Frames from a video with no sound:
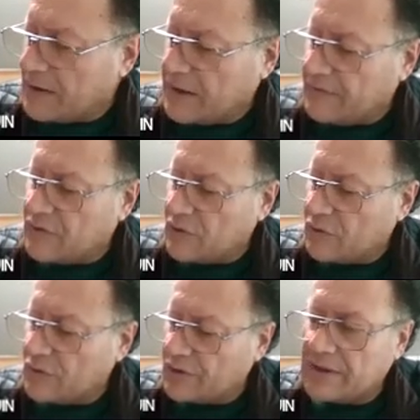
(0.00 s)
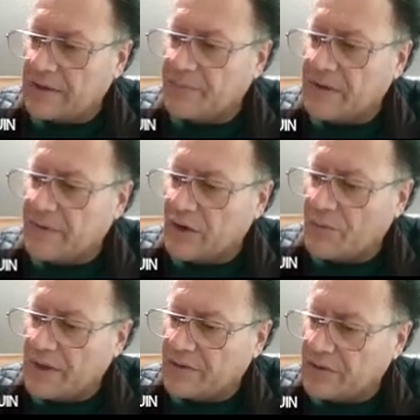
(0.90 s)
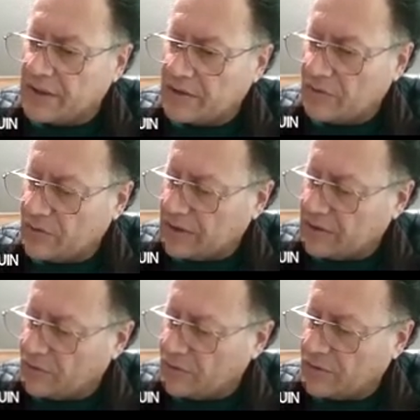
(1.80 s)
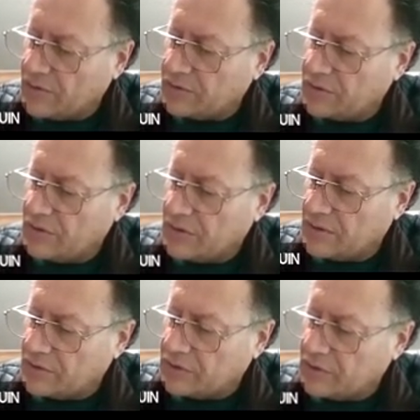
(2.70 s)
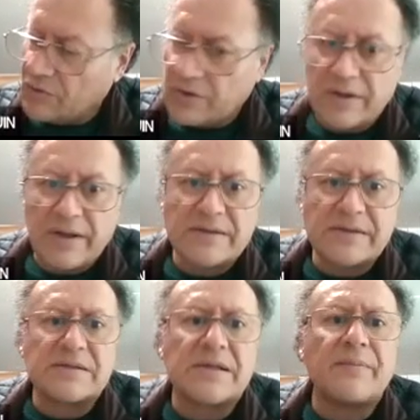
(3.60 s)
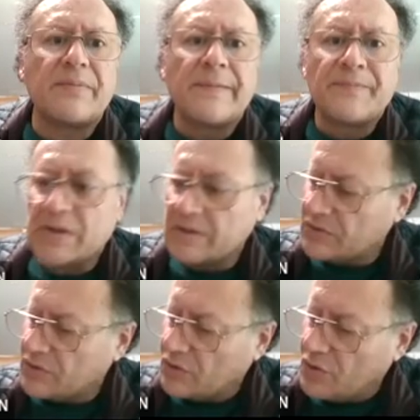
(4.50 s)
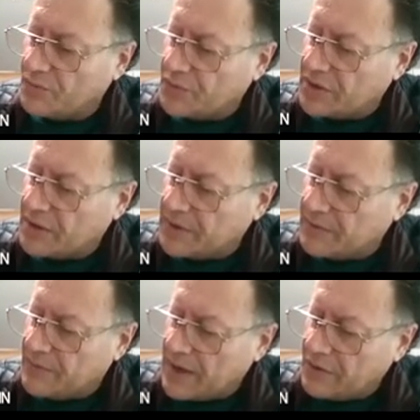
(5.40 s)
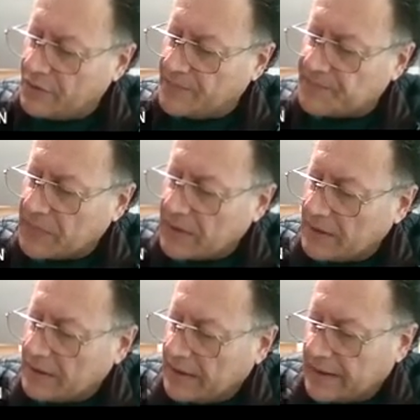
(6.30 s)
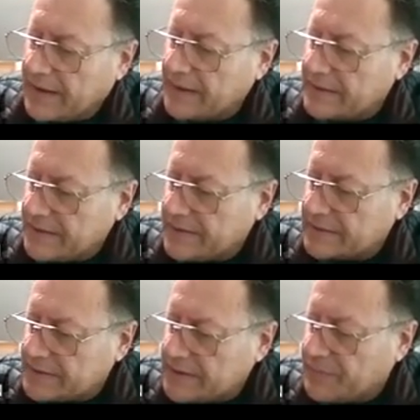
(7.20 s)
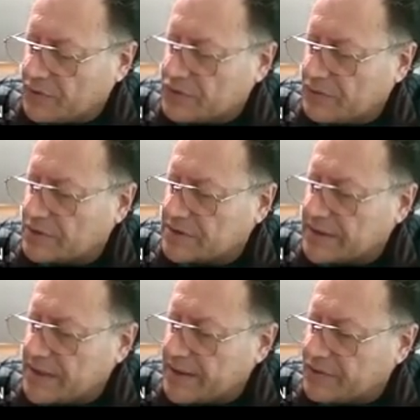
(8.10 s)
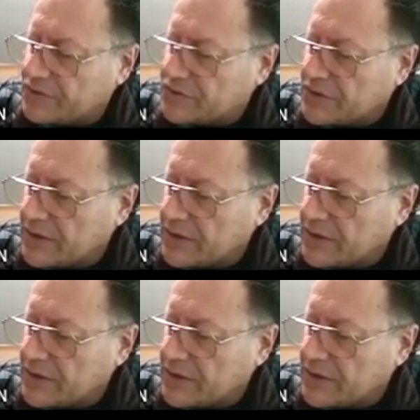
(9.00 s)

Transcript: If you are working the p-value method, then you need to continue with the next step. So to compute the p-value, again, there are three possible scenarios.